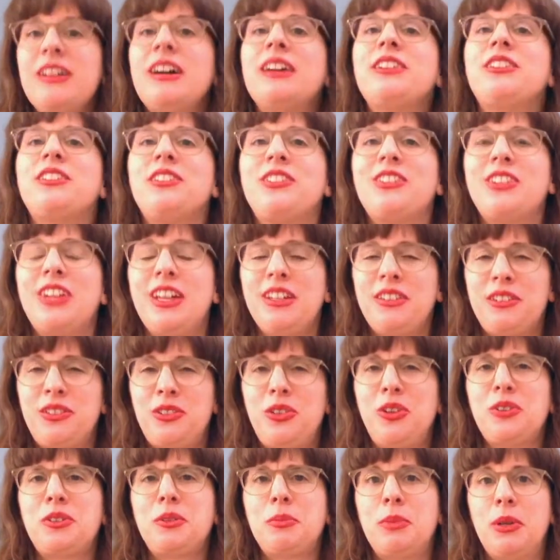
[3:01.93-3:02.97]
I just
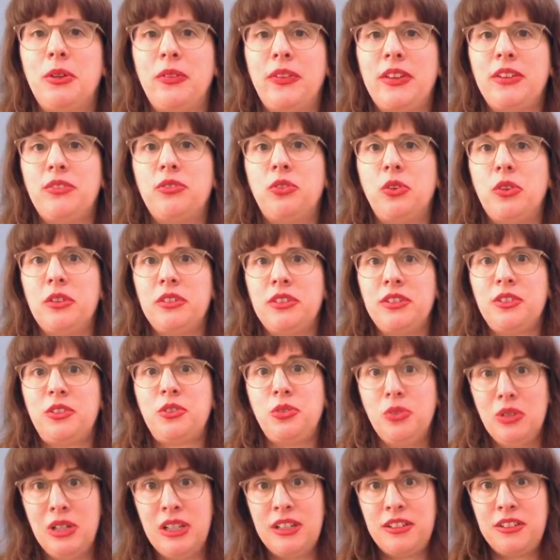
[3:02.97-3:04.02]
talked about that voicing
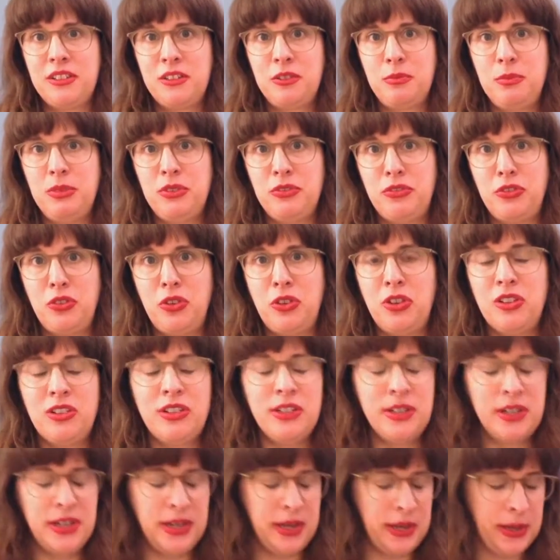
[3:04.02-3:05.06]
2 lessons before.
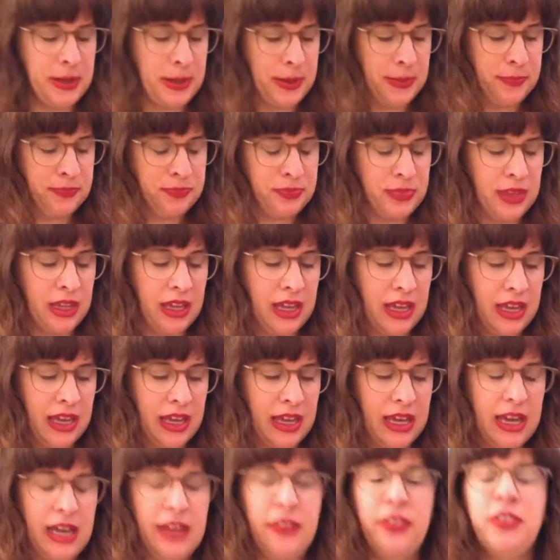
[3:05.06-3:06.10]

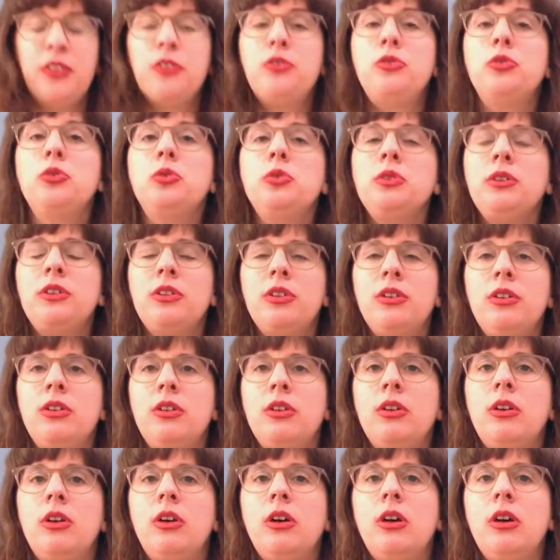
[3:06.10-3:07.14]
And the root
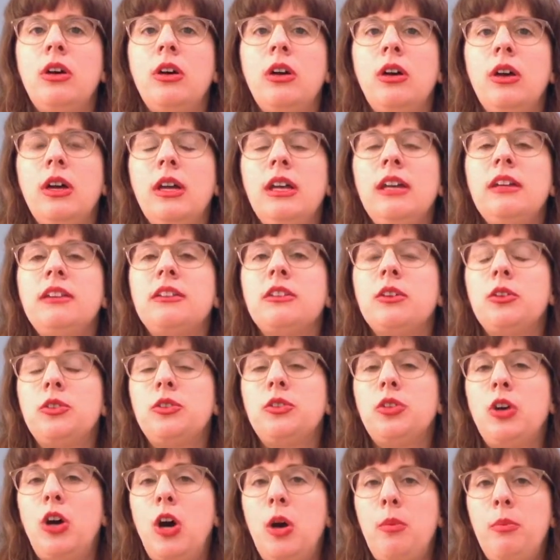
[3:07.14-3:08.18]
is on
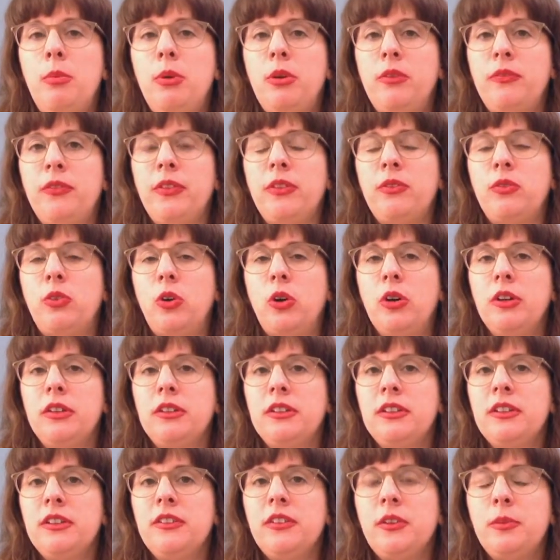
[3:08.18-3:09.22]
top of the
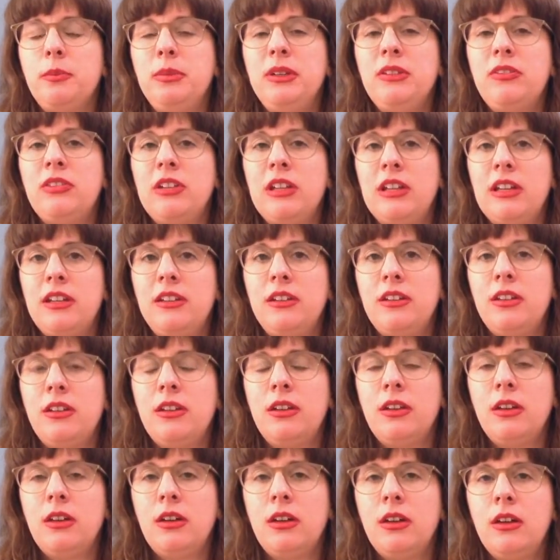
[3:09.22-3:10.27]
voicing. The B flat
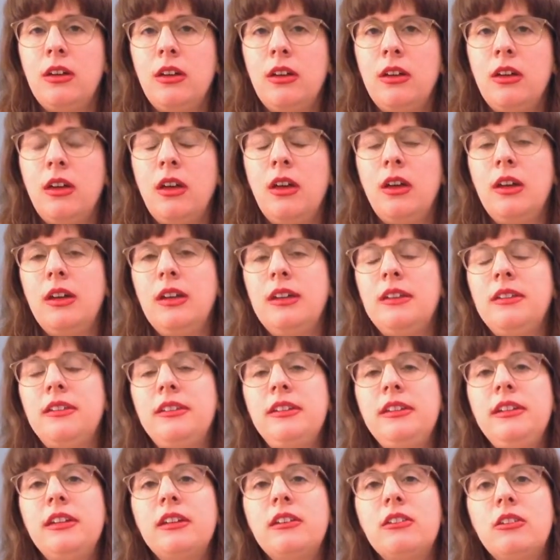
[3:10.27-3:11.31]

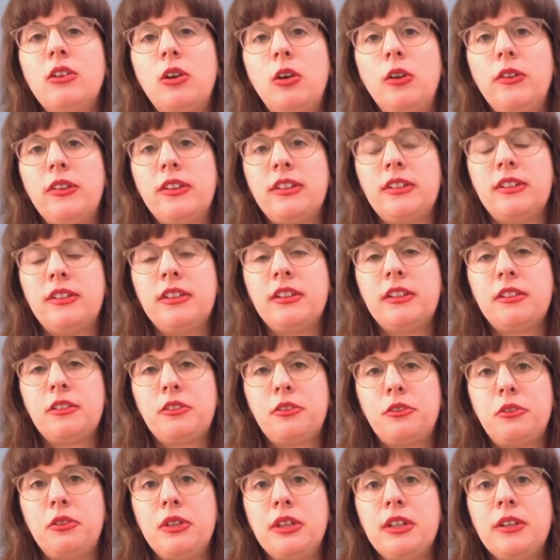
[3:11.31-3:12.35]
is here on the 6th
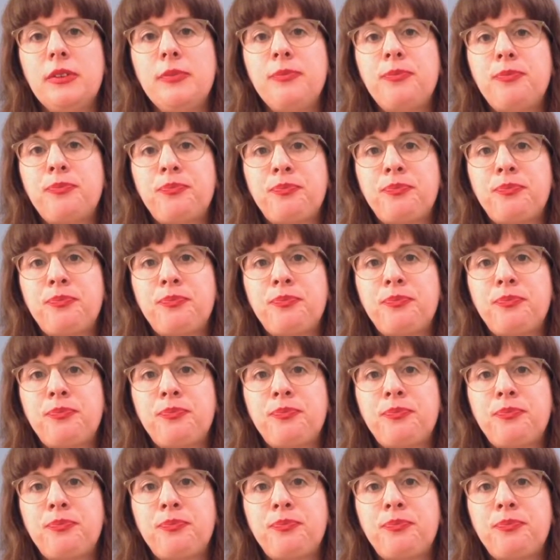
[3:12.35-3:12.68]
string.